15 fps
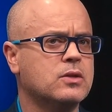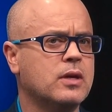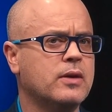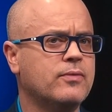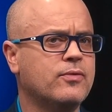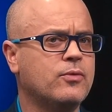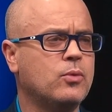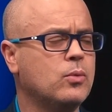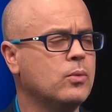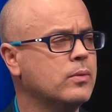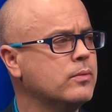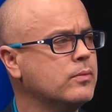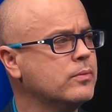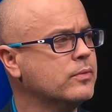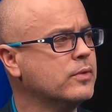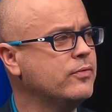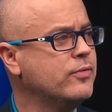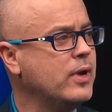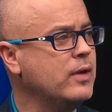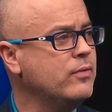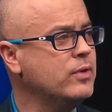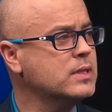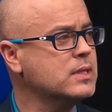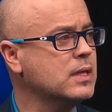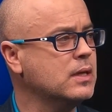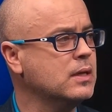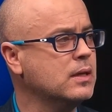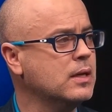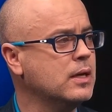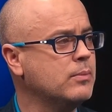So if the favourites
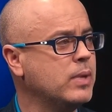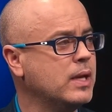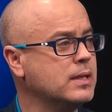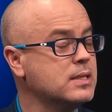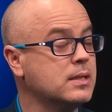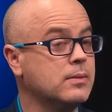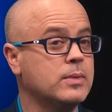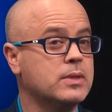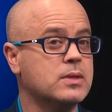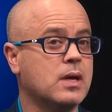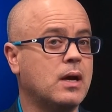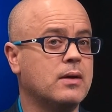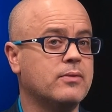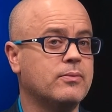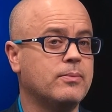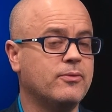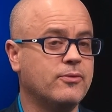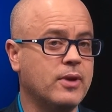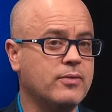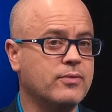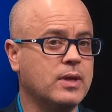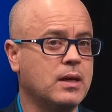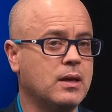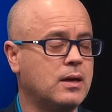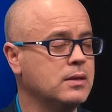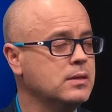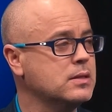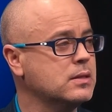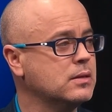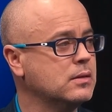and uh, Platinum Mascara fluff their
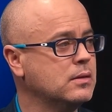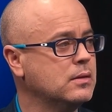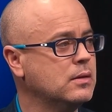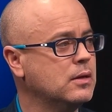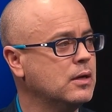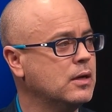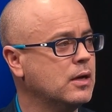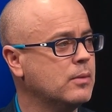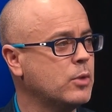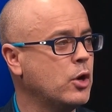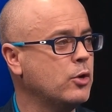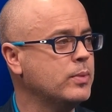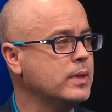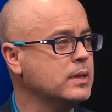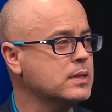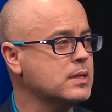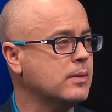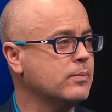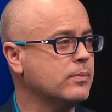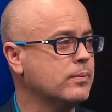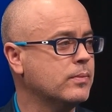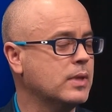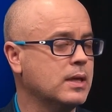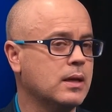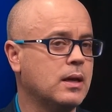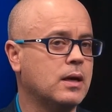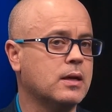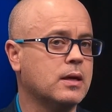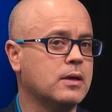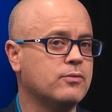lines, I'm hoping something
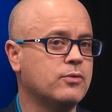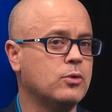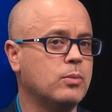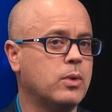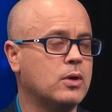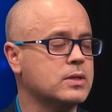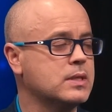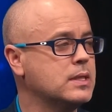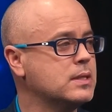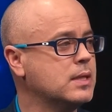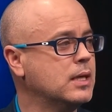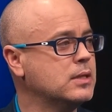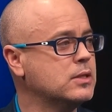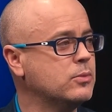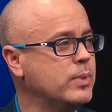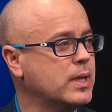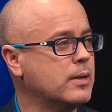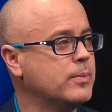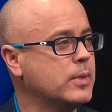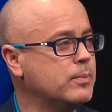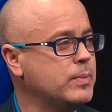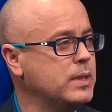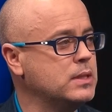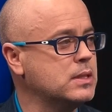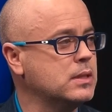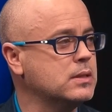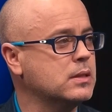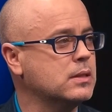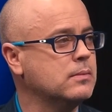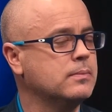like a full blast is there to pick up the
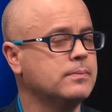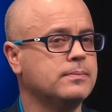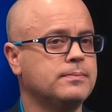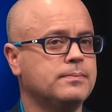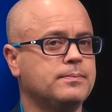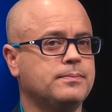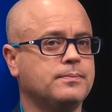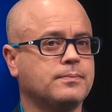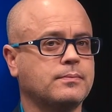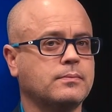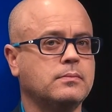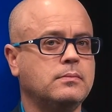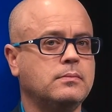pieces. Mm,